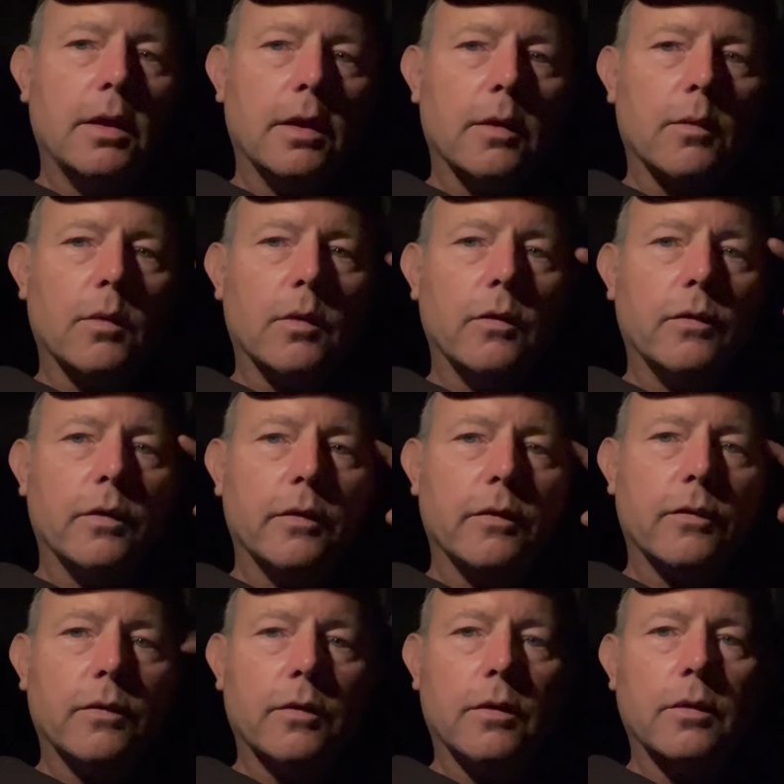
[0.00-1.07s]
roof of
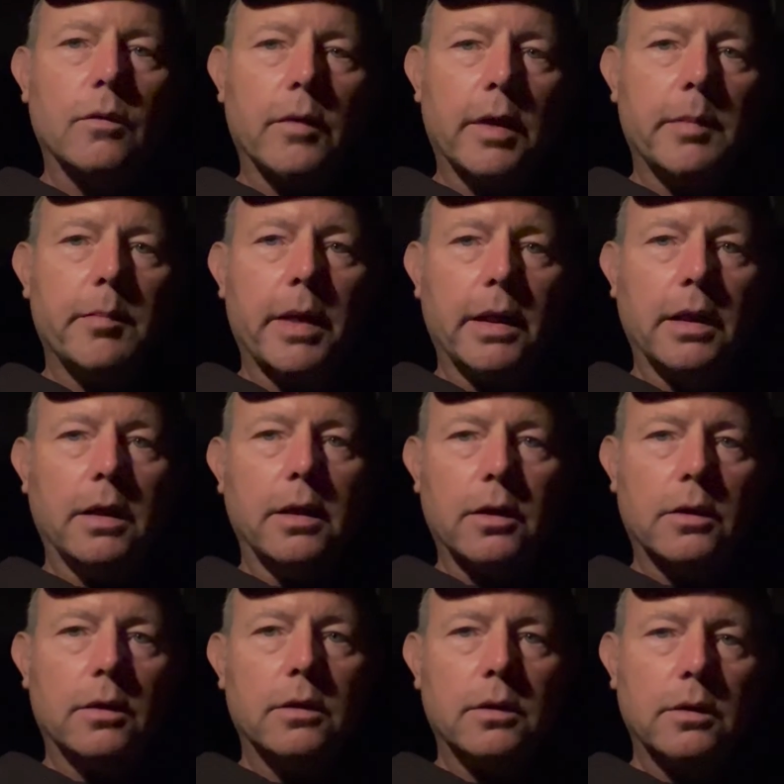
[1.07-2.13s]
Red Betty
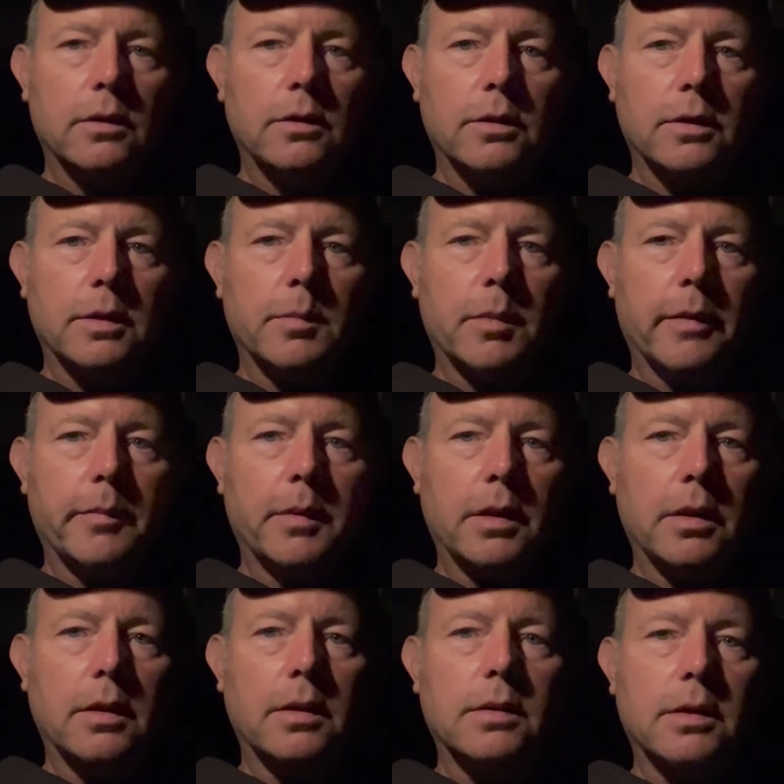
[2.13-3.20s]
here, just above me,
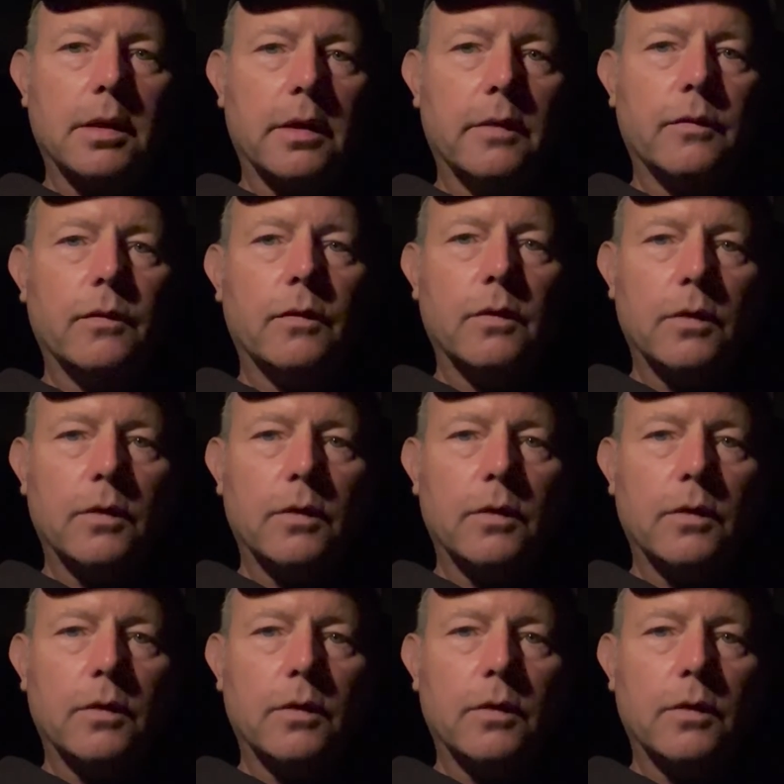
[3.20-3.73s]
instead of